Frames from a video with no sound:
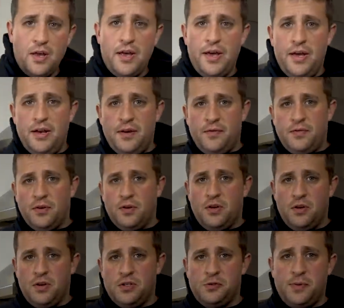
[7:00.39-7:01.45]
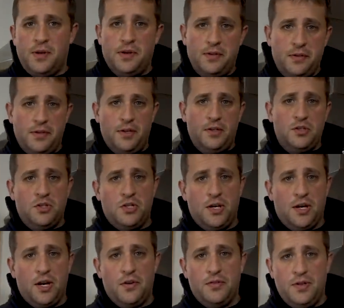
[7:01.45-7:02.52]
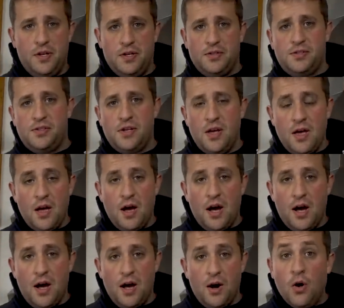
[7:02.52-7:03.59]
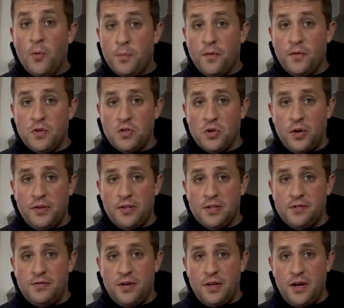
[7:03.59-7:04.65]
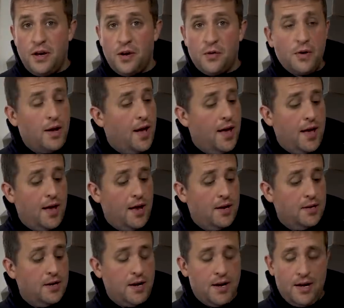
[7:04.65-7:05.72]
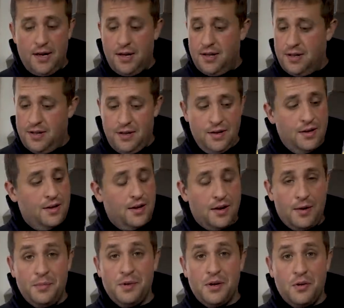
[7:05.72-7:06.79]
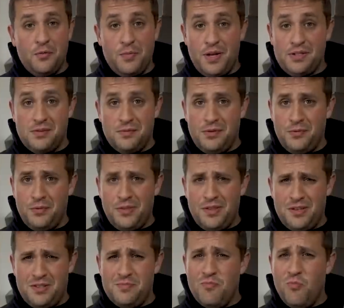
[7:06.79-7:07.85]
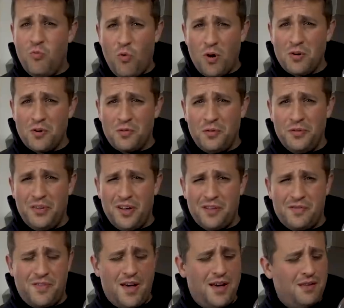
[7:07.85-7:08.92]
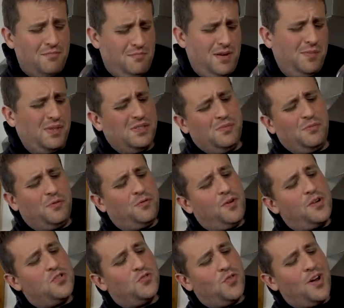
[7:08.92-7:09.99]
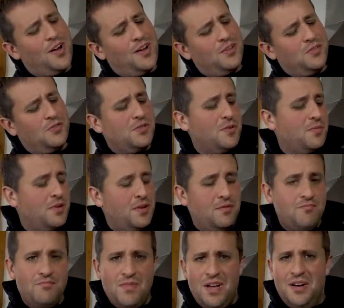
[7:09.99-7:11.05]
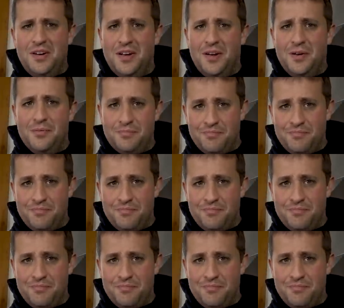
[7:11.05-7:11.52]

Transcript: And if you're curious about other things, check out this. Uh, hope you've enjoyed this video, and uh, I'm gonna go make something with this wonderful duck fat. Maybe some french fries or something? I don't know.